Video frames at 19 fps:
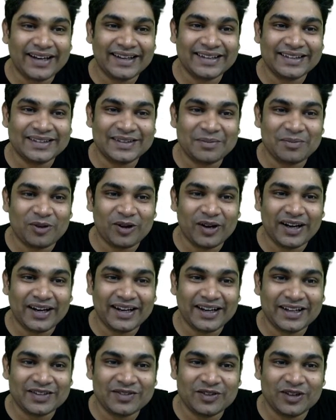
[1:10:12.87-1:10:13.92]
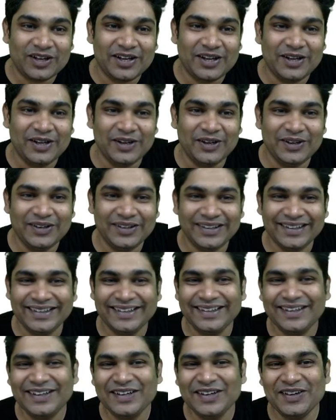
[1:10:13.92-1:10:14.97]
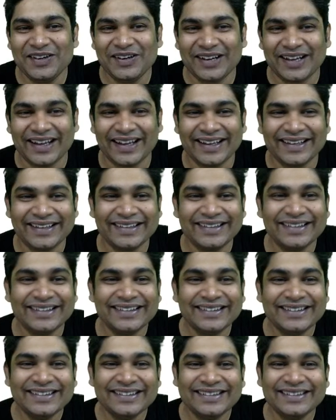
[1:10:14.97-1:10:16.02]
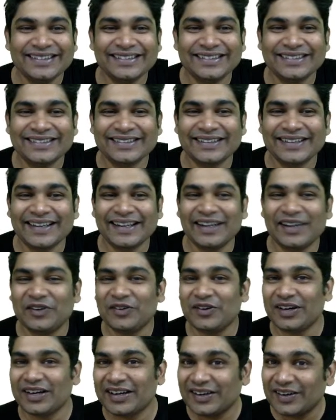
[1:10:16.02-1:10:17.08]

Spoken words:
is what you. Okay. So yeah, what